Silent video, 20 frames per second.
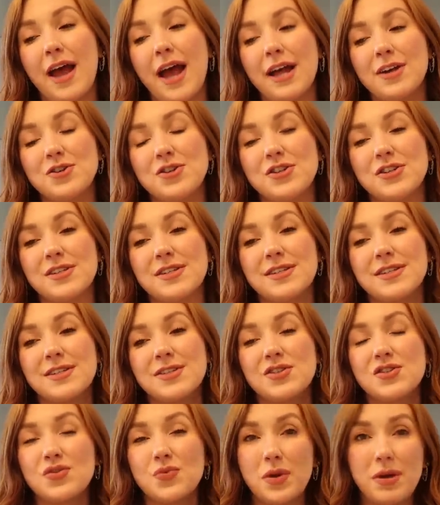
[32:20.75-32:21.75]
and
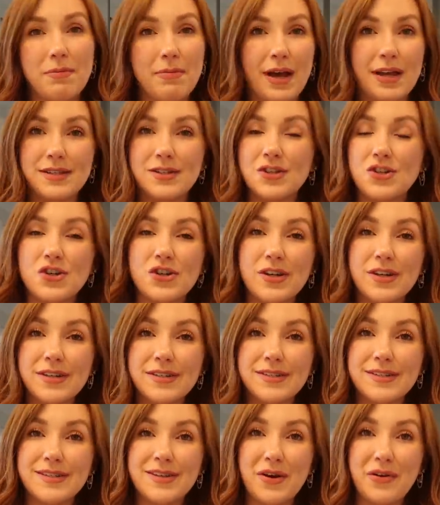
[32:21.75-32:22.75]
just sweet
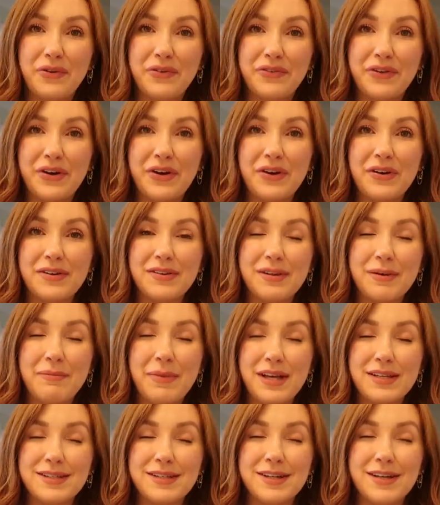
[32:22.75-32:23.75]
messages over the
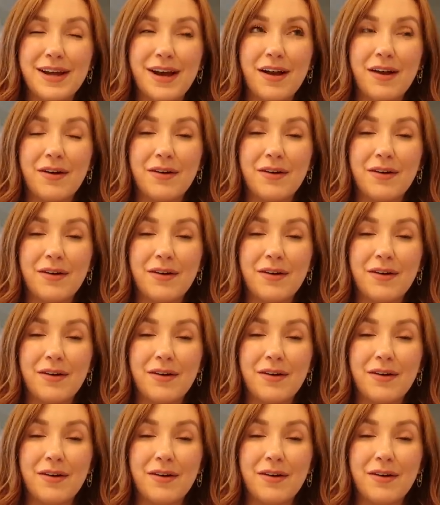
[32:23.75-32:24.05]
message